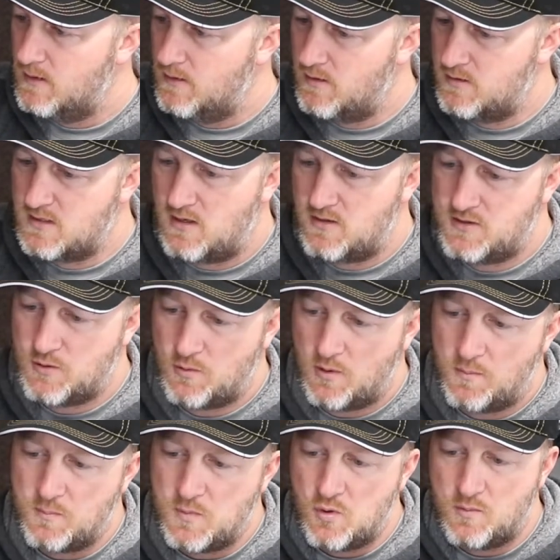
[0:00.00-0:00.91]
There's
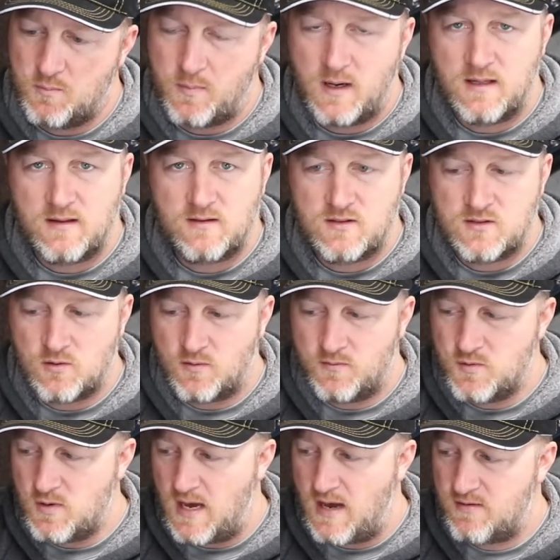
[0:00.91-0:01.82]
also a mute button, so
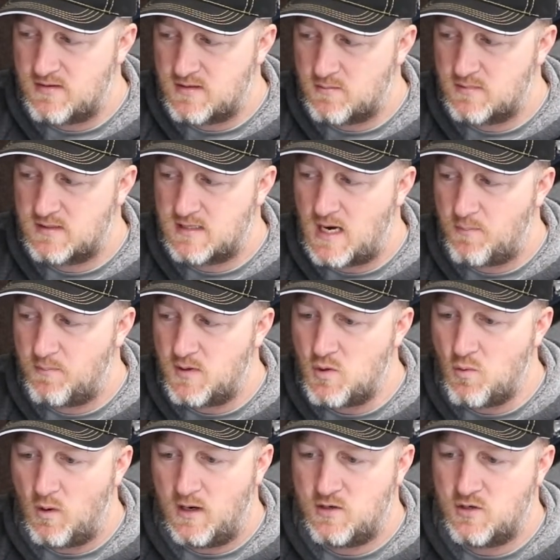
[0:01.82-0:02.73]
if you have some set up
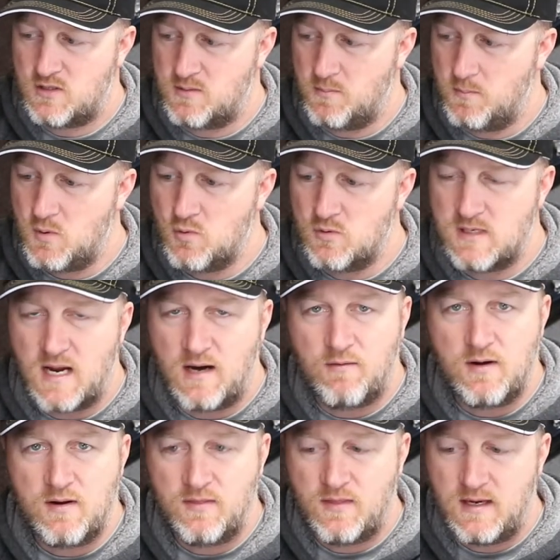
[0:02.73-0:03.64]
and you want to just mute
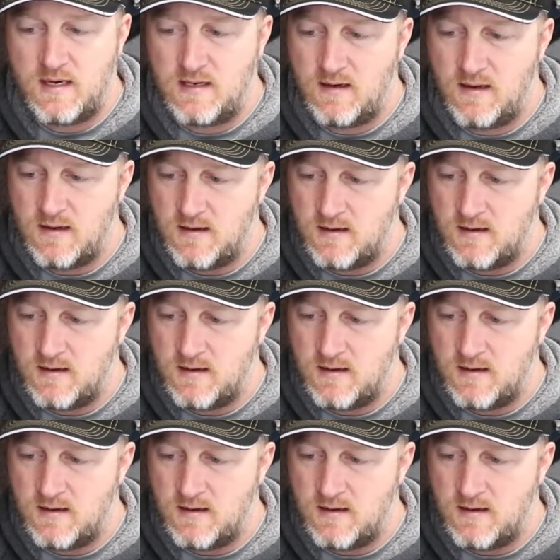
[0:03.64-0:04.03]
everything,